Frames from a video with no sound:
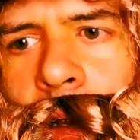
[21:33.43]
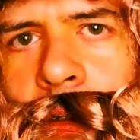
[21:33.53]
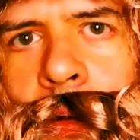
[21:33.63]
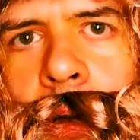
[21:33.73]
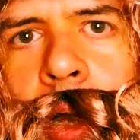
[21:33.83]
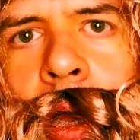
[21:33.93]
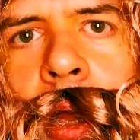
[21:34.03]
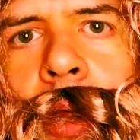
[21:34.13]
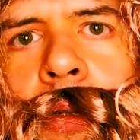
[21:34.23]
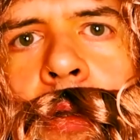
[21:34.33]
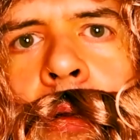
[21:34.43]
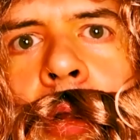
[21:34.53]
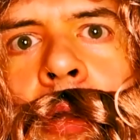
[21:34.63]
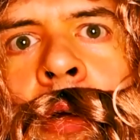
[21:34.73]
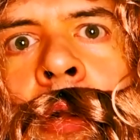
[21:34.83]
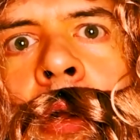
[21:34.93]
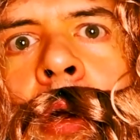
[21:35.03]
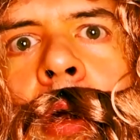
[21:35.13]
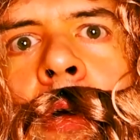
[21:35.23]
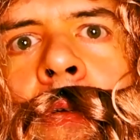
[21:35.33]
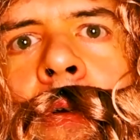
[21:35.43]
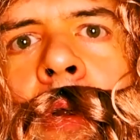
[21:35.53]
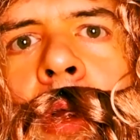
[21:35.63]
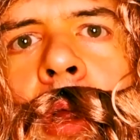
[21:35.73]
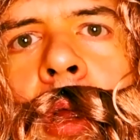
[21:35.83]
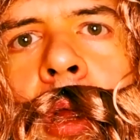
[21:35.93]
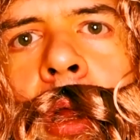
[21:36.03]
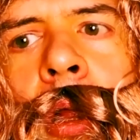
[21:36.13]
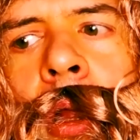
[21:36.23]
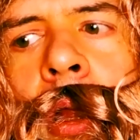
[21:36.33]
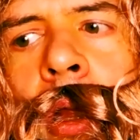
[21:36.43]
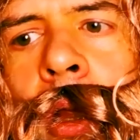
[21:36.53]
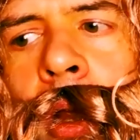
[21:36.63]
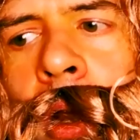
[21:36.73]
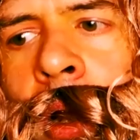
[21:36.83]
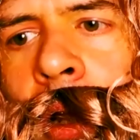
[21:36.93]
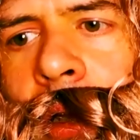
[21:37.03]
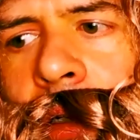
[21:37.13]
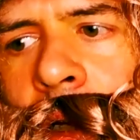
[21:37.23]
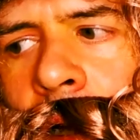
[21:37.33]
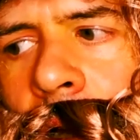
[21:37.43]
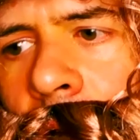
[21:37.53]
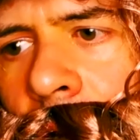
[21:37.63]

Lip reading: So I slowly turned the card over, and it said,